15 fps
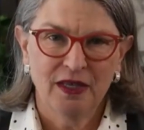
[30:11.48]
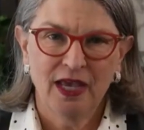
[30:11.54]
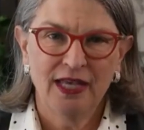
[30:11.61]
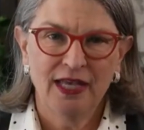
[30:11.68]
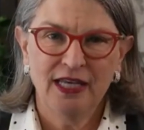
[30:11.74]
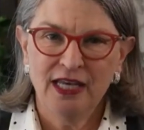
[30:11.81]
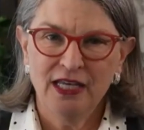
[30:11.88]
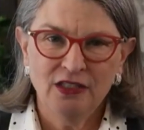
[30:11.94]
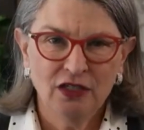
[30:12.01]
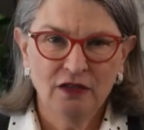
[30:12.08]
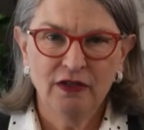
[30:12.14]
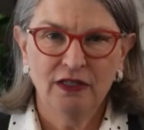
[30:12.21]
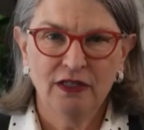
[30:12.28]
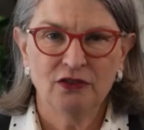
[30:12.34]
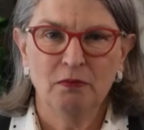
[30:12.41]
And each
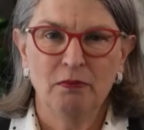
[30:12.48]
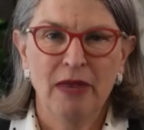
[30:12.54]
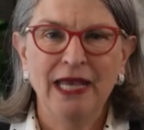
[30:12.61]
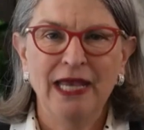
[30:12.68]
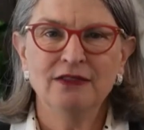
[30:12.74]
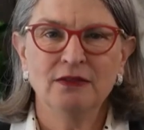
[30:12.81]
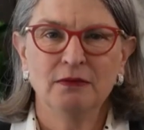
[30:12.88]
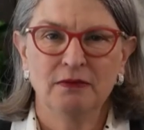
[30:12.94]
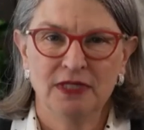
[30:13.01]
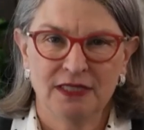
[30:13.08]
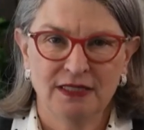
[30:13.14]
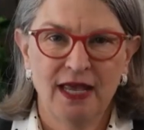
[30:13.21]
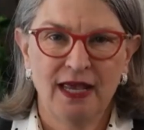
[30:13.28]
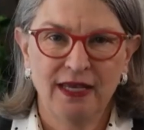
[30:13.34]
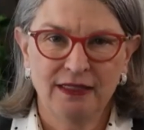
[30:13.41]
of us makes
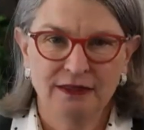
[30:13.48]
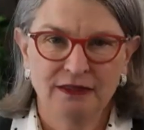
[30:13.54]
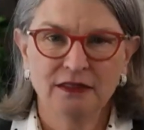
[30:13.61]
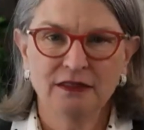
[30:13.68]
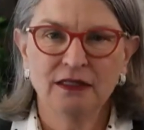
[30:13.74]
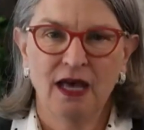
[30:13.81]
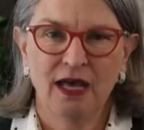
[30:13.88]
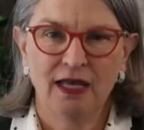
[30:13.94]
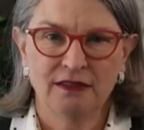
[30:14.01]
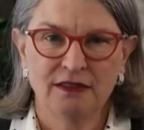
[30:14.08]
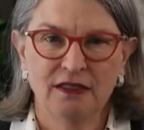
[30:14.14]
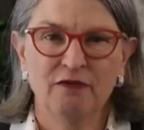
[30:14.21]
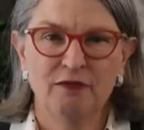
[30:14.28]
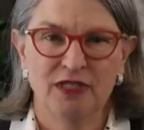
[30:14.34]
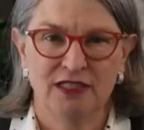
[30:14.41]
mistakes, lots
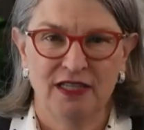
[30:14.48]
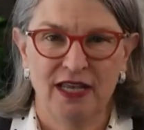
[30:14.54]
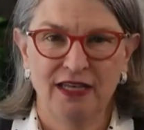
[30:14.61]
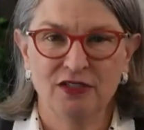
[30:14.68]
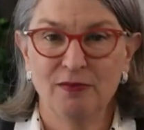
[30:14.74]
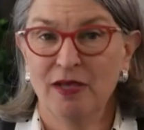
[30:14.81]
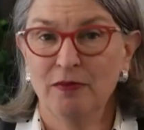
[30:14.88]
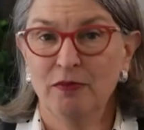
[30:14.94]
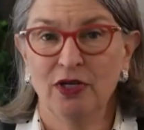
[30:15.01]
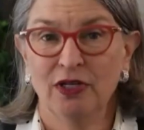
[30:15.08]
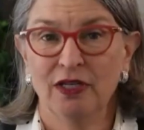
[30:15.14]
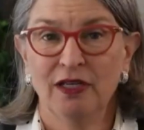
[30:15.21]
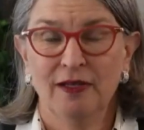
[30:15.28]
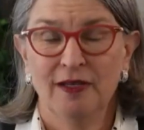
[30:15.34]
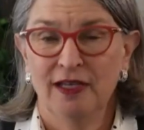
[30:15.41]
of mistakes. My
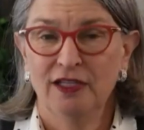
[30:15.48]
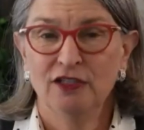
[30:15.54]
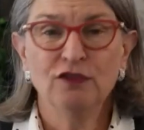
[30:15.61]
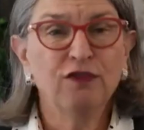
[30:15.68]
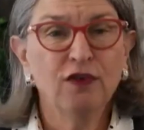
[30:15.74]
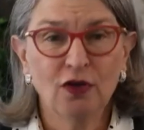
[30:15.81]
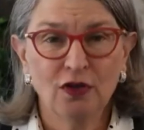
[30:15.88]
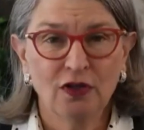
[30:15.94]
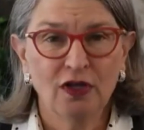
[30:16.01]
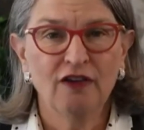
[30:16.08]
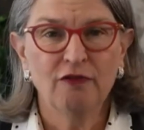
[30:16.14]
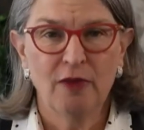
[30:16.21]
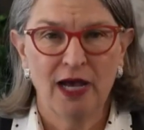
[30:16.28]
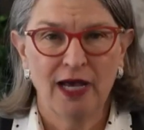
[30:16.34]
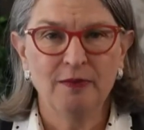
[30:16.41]
book is full
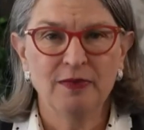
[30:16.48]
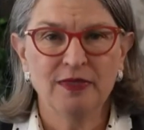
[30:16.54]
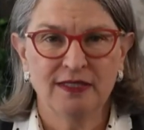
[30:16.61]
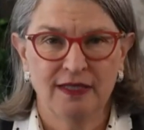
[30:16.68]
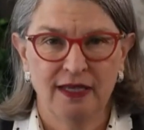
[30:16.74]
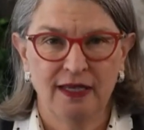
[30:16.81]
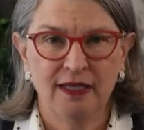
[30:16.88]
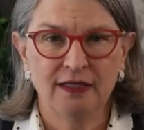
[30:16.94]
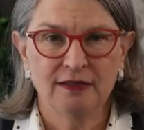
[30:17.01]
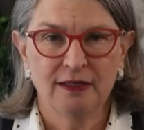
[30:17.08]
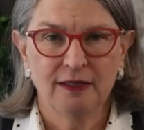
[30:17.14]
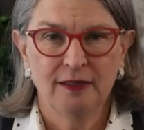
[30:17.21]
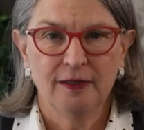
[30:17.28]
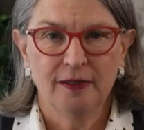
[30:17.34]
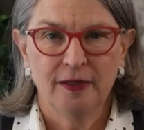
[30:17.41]
of my mistakes.
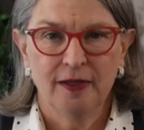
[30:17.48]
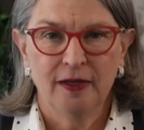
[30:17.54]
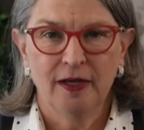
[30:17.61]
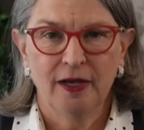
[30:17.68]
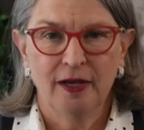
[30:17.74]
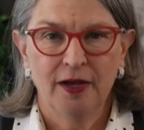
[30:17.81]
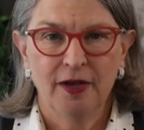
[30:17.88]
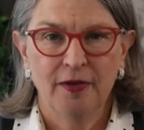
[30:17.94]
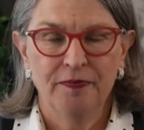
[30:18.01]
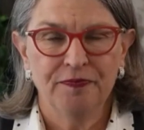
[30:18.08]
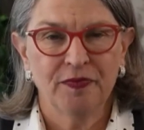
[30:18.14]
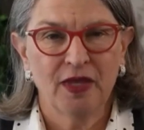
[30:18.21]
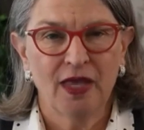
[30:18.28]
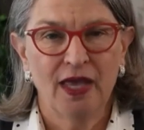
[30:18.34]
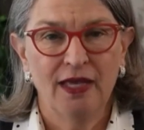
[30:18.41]

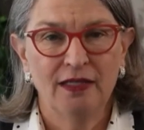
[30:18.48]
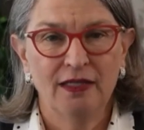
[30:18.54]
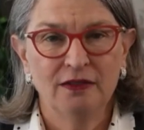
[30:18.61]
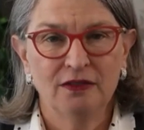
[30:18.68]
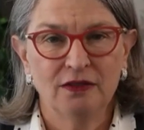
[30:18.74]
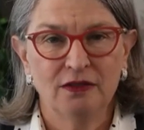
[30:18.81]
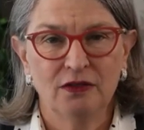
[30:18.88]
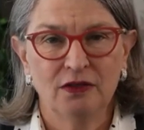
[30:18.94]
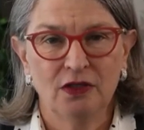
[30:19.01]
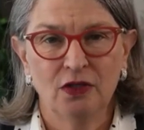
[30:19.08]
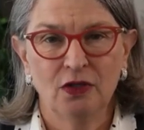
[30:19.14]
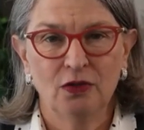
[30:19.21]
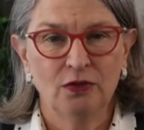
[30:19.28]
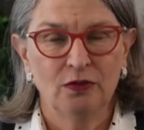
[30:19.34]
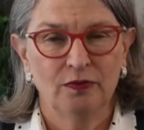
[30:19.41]
Um, and, you
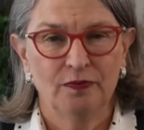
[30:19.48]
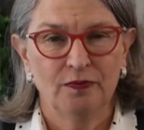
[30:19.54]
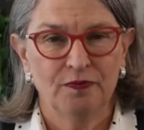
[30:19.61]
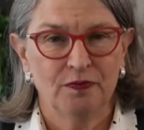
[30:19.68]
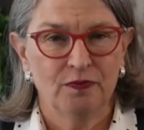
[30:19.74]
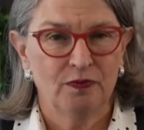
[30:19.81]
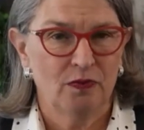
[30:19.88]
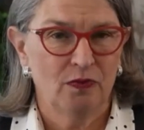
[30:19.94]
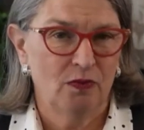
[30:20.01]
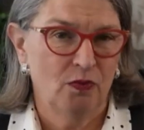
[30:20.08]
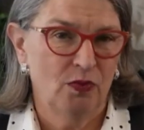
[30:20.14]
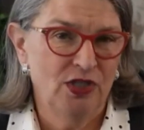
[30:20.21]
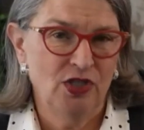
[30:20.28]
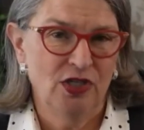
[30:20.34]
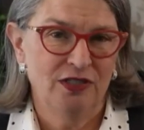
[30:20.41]
know,
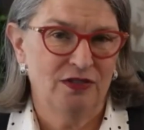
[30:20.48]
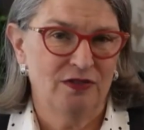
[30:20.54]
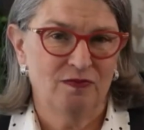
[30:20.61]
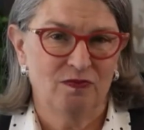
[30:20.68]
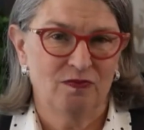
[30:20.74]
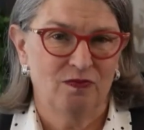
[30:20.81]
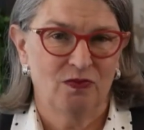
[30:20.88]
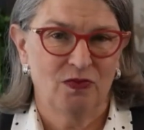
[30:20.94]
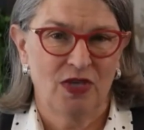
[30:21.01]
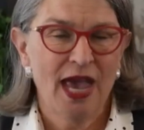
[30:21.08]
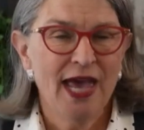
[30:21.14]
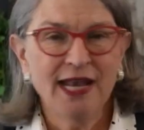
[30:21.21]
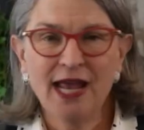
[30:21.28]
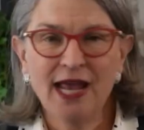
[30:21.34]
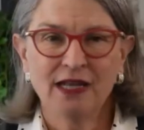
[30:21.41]
we just
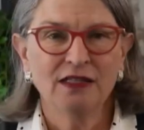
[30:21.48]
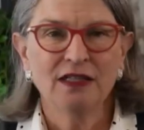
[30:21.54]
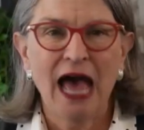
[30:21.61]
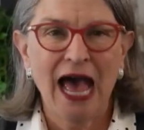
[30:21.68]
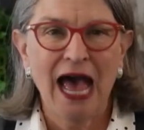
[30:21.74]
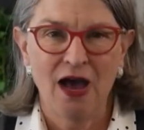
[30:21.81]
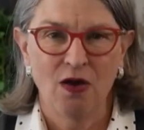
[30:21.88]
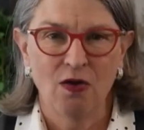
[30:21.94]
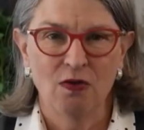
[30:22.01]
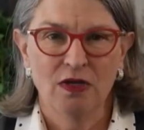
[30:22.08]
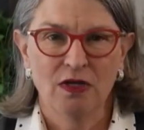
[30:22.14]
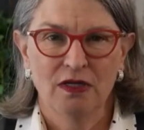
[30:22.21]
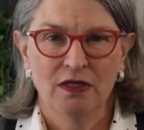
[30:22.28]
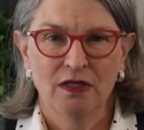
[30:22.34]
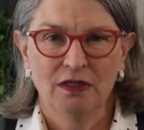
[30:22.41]
cannot allow
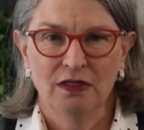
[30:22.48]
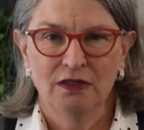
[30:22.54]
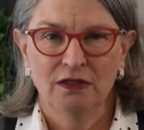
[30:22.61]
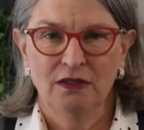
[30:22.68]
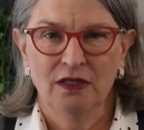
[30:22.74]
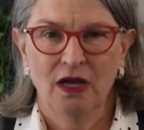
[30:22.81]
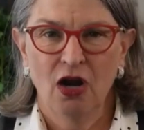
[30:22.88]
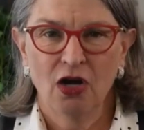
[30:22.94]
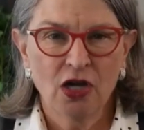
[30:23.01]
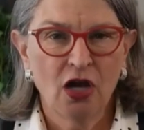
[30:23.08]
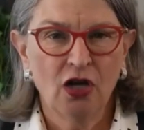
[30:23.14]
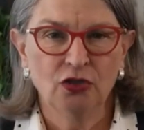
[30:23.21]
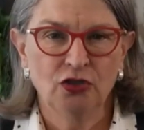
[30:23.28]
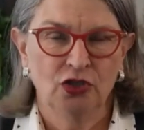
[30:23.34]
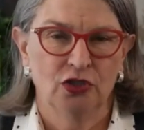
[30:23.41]
our
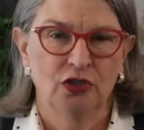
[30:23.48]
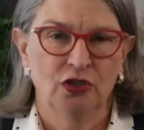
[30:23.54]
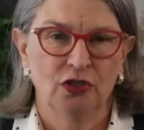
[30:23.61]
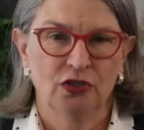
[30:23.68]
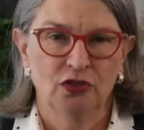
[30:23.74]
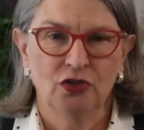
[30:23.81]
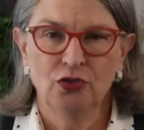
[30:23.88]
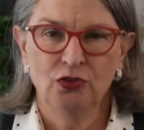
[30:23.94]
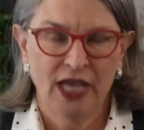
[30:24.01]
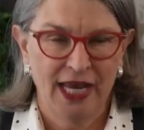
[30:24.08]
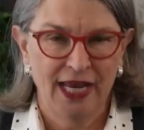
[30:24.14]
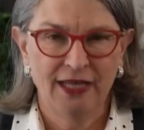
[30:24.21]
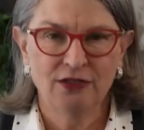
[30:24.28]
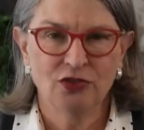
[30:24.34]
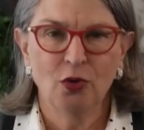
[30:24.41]
culture to
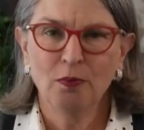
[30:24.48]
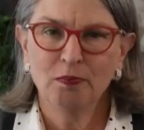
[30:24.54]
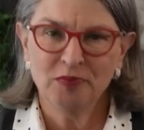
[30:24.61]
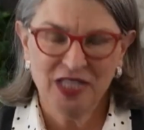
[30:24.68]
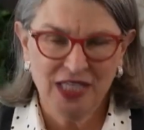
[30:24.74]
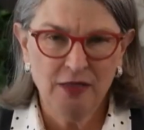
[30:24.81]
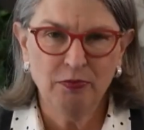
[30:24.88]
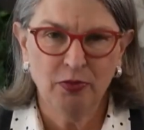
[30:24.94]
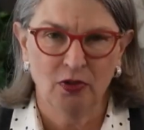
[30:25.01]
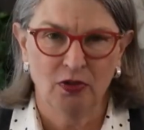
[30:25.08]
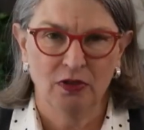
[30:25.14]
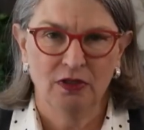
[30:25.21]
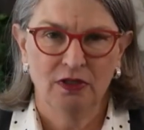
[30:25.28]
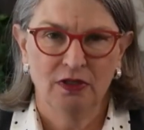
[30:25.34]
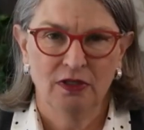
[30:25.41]
cancel
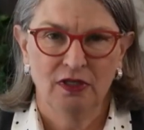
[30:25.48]
people